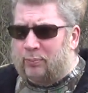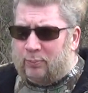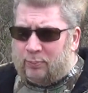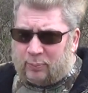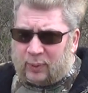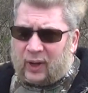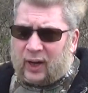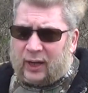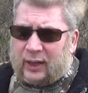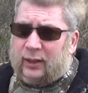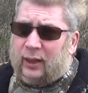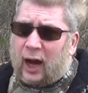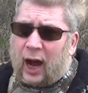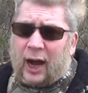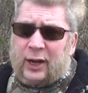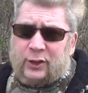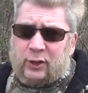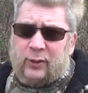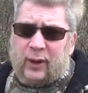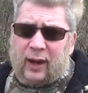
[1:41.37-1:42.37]
But
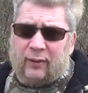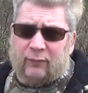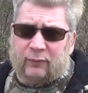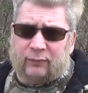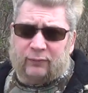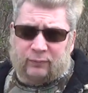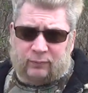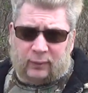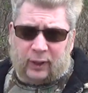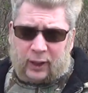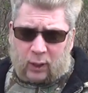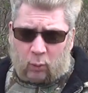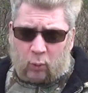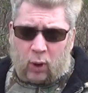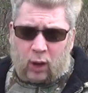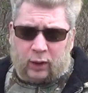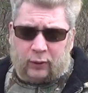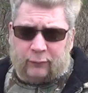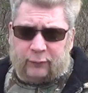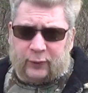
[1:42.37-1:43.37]
I do have like a
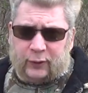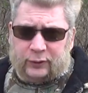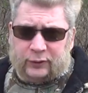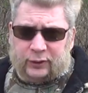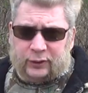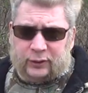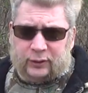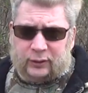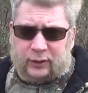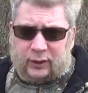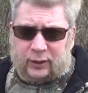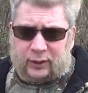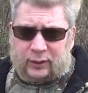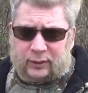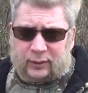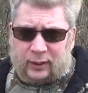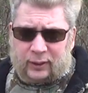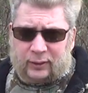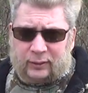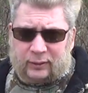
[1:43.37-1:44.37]
water filter,
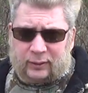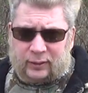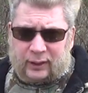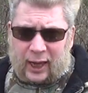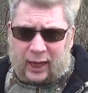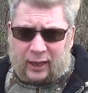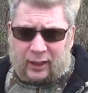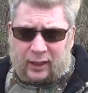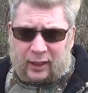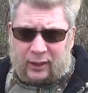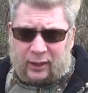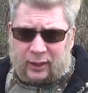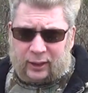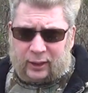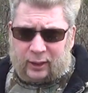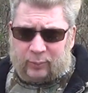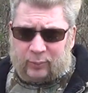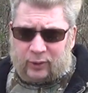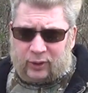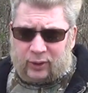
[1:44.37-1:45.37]
a Katadyn
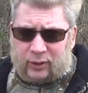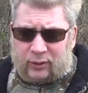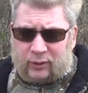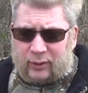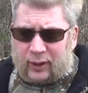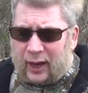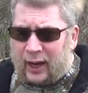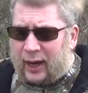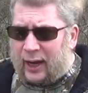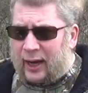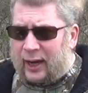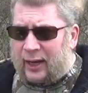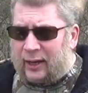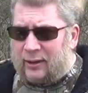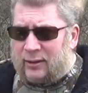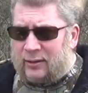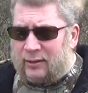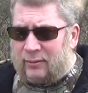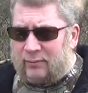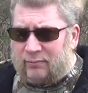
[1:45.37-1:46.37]
Hiker Pro,
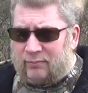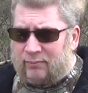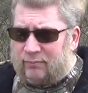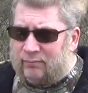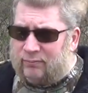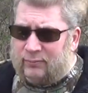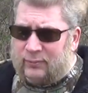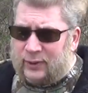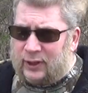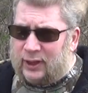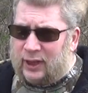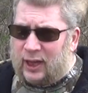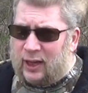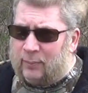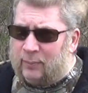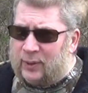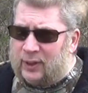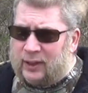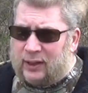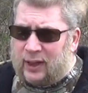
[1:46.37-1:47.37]
and you
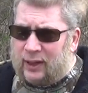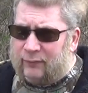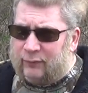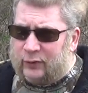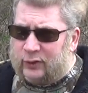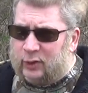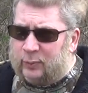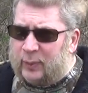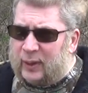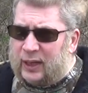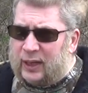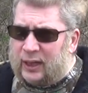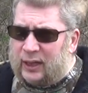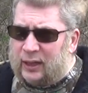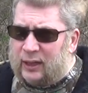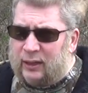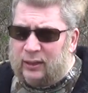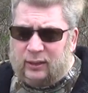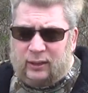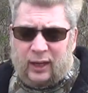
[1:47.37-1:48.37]
can't beat that for
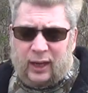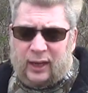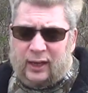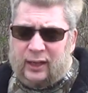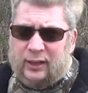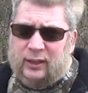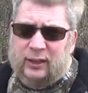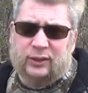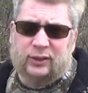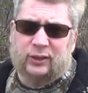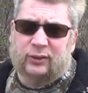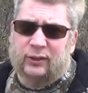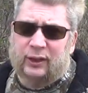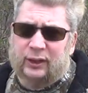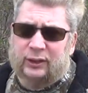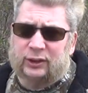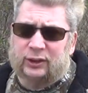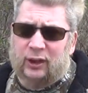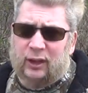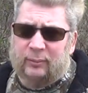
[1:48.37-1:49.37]
speed, and it does a
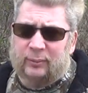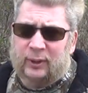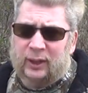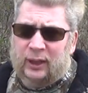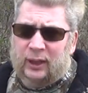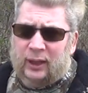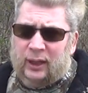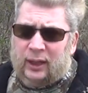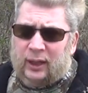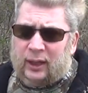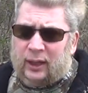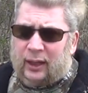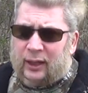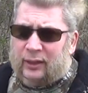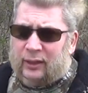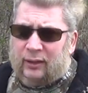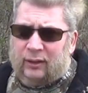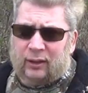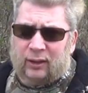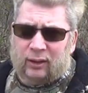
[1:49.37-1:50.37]
great job. And
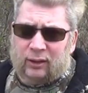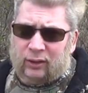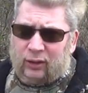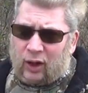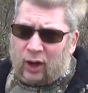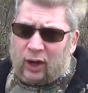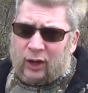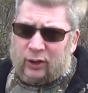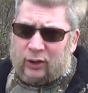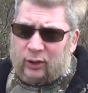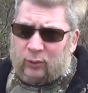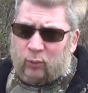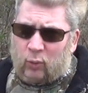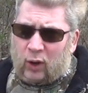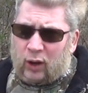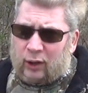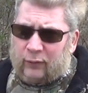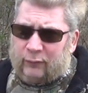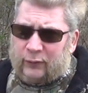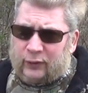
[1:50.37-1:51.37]
there are a lot of good
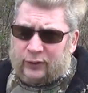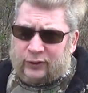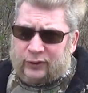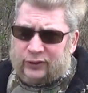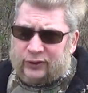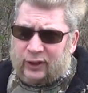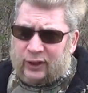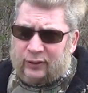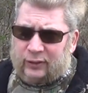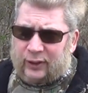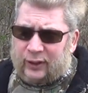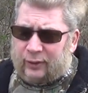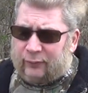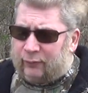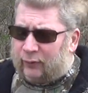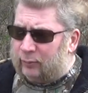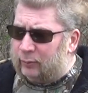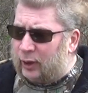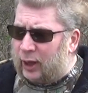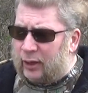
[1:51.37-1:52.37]
water filters out there,
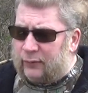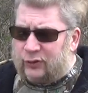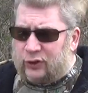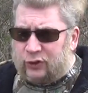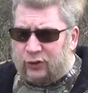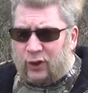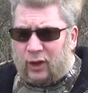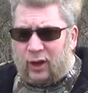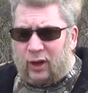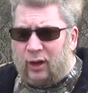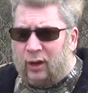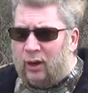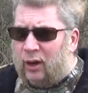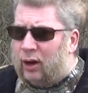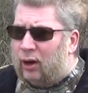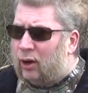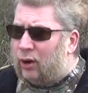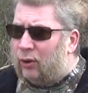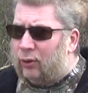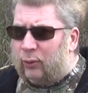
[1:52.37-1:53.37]
from LifeStraw
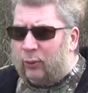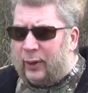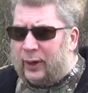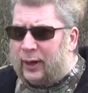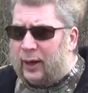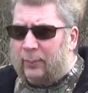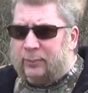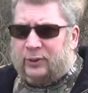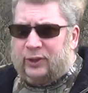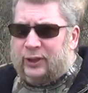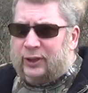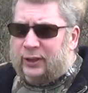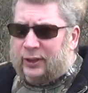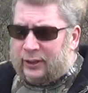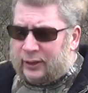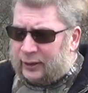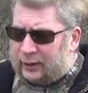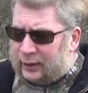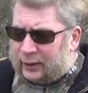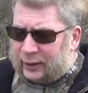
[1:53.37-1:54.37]
all the way up
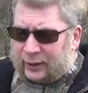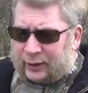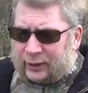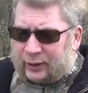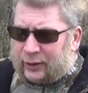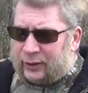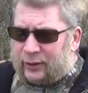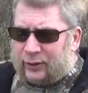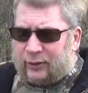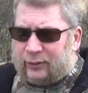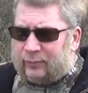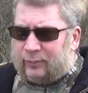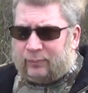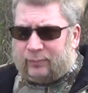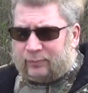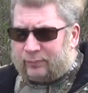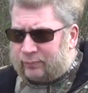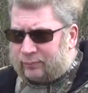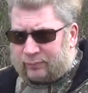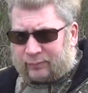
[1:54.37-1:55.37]
to,
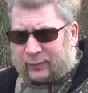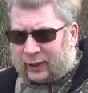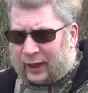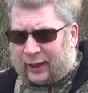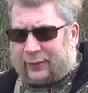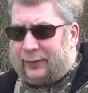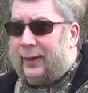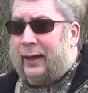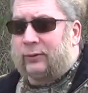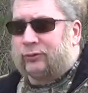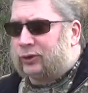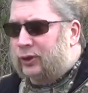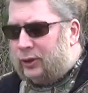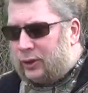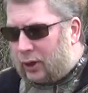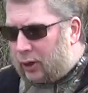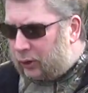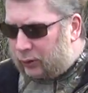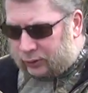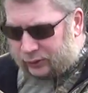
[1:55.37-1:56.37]
like
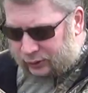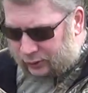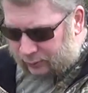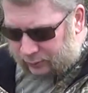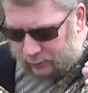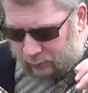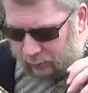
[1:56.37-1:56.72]
$1,000